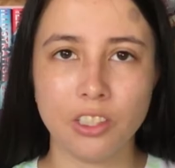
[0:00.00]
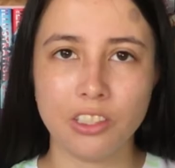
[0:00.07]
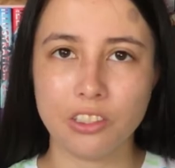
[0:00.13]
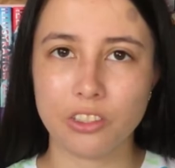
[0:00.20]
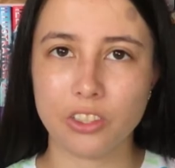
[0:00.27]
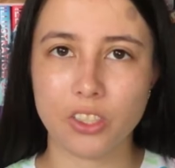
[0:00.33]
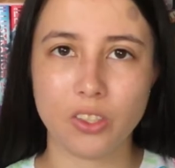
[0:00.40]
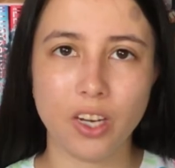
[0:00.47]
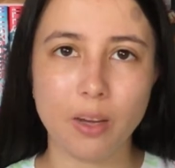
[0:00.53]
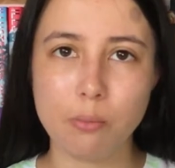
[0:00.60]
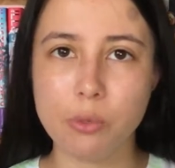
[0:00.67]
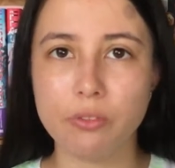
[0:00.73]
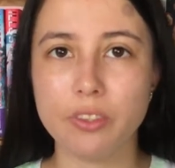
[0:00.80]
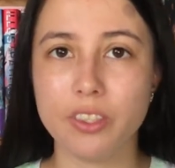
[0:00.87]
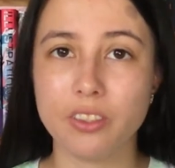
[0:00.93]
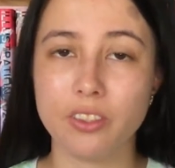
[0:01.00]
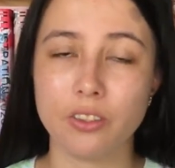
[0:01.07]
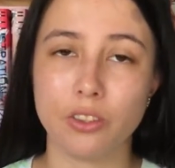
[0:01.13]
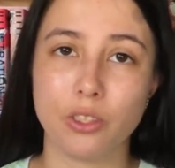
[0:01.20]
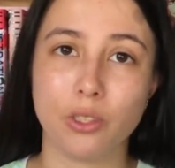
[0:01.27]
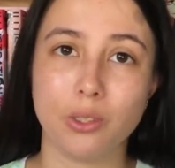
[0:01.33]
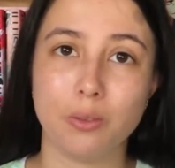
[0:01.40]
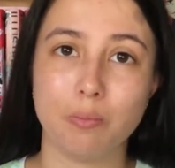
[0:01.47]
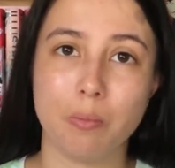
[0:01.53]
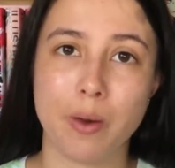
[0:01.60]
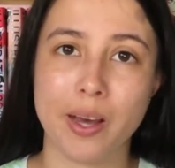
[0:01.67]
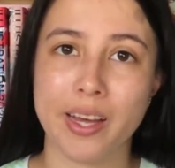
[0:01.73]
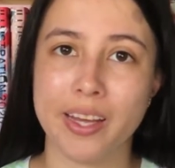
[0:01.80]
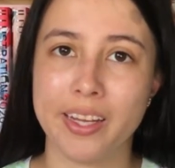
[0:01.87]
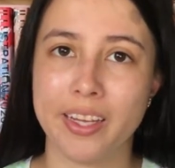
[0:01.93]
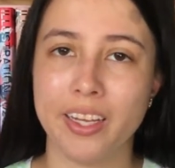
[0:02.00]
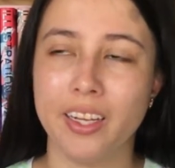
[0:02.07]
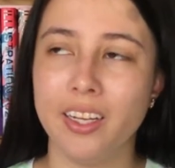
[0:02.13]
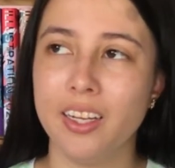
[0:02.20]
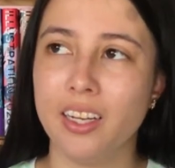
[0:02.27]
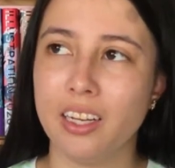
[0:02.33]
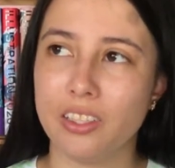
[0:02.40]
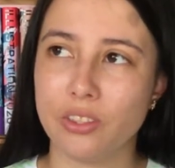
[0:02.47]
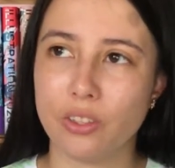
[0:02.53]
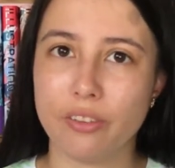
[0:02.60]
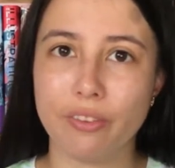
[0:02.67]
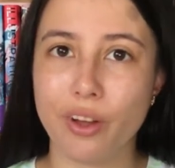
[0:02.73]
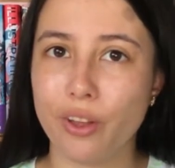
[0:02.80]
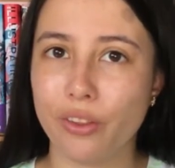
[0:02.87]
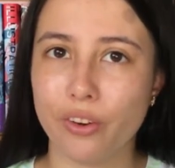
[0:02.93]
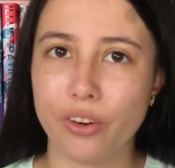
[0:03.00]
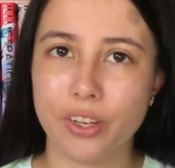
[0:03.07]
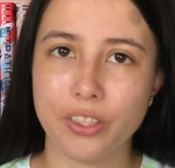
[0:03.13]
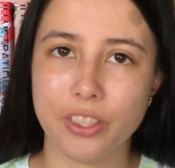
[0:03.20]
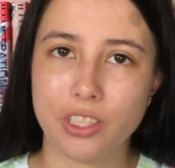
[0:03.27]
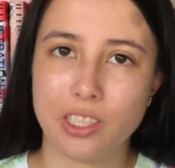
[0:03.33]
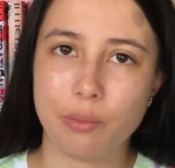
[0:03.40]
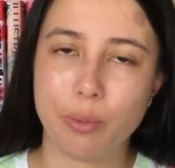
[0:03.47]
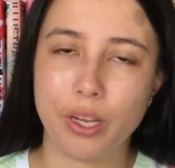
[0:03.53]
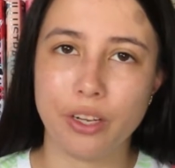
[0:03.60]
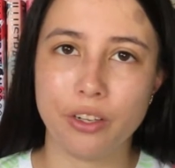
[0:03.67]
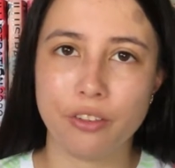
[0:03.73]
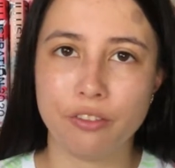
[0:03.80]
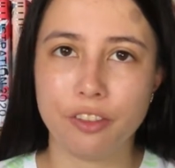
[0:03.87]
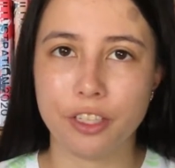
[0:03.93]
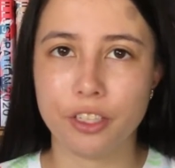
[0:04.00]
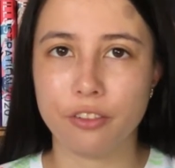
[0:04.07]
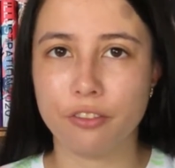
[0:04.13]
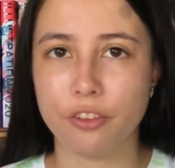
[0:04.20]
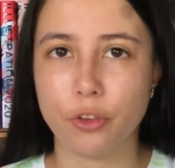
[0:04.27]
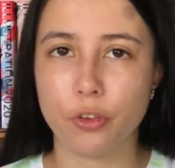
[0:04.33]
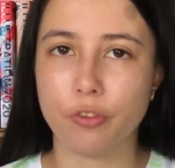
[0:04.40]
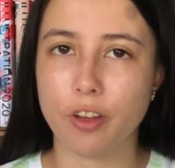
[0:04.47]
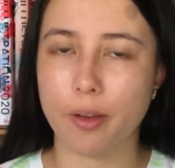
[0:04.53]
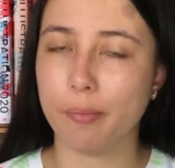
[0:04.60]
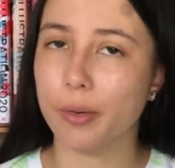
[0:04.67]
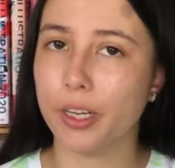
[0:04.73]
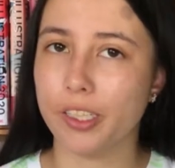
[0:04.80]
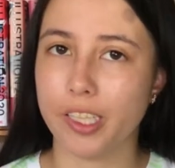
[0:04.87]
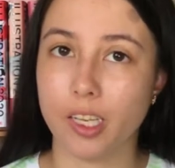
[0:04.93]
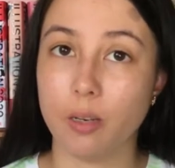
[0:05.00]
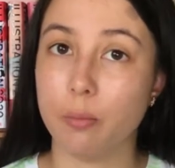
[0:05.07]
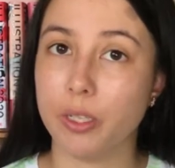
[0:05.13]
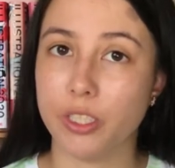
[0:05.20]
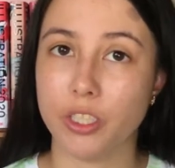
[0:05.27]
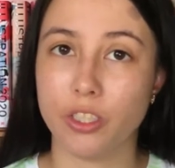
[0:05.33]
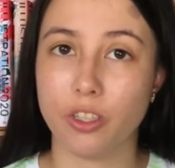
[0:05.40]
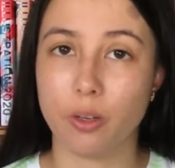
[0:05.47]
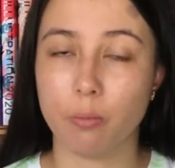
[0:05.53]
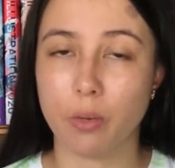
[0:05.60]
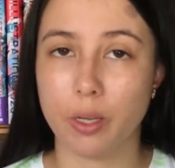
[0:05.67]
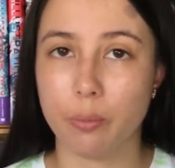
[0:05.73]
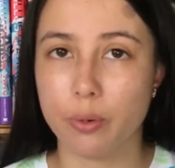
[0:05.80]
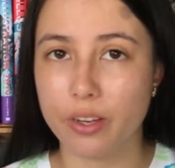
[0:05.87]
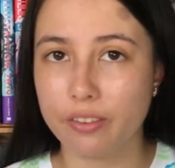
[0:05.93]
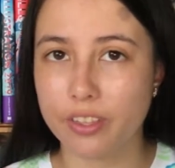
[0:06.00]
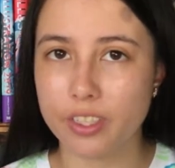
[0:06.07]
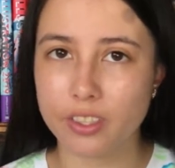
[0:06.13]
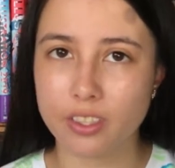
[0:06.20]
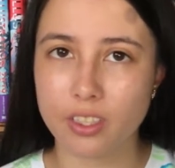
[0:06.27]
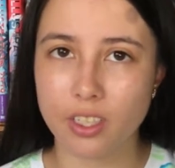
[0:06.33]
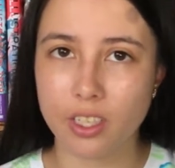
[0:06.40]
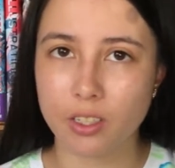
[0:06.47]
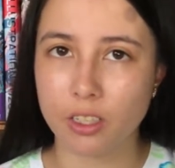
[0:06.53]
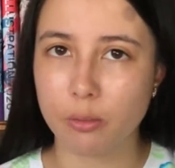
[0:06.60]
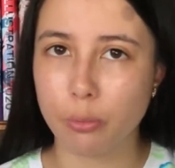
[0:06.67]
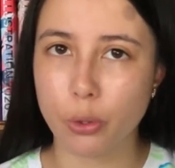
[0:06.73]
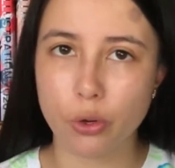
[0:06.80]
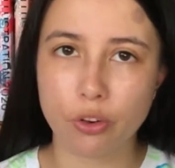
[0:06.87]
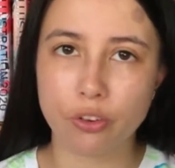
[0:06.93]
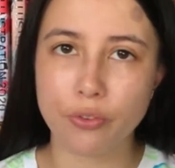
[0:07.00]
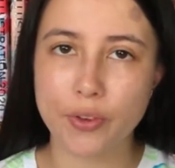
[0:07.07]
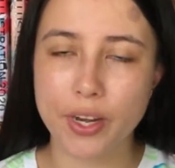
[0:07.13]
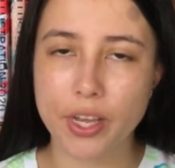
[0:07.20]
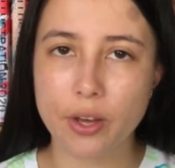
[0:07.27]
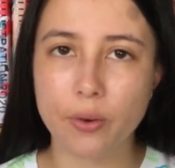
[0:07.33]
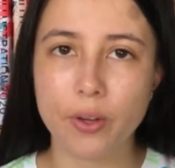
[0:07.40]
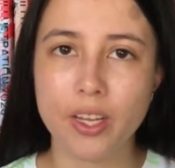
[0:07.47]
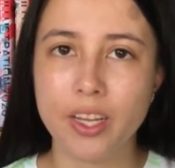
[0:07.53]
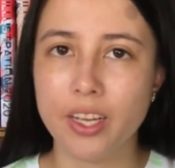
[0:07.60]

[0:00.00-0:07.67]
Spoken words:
So now moving to my sort of other anticipated figure for November that I mentioned on my previous pre-orders video.